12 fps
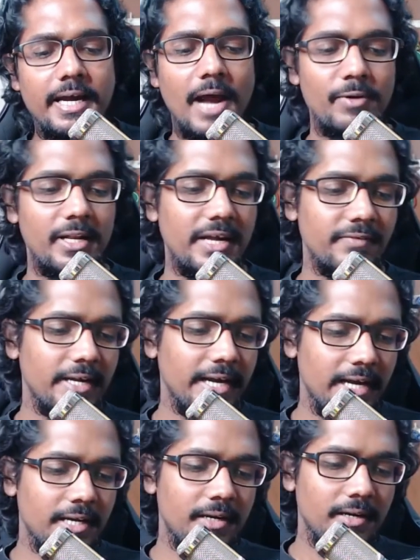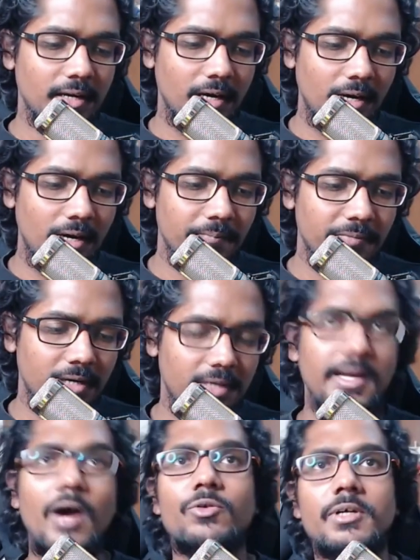uh, I will never again uh,
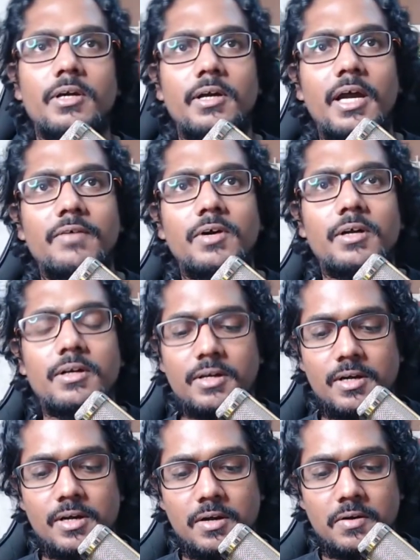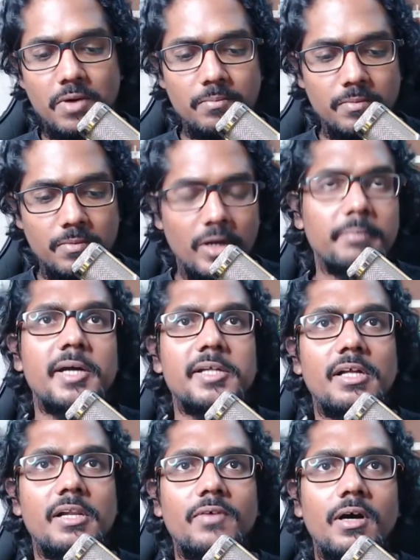doubt ever from calling
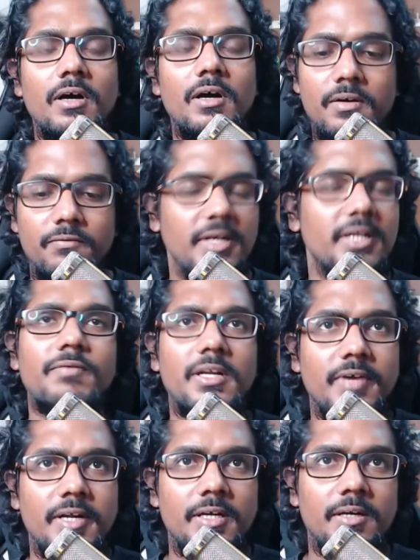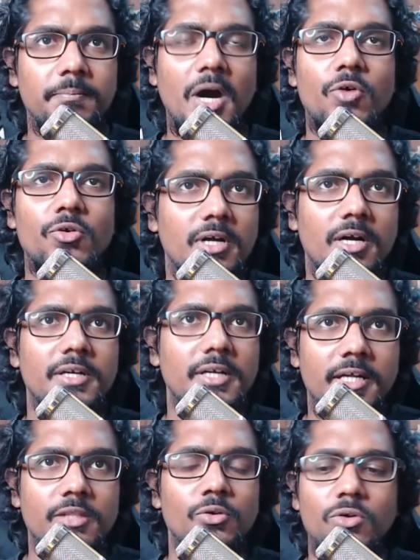myself a very, very, very proud Kattar
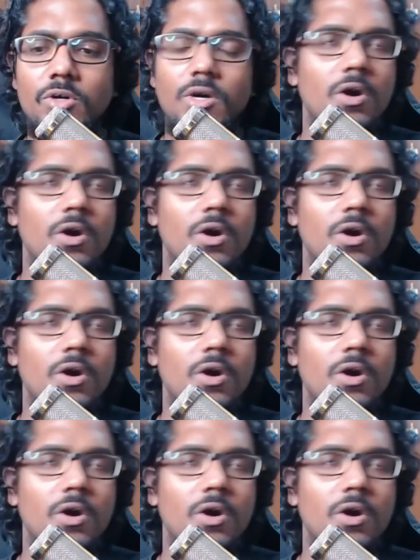Hindu.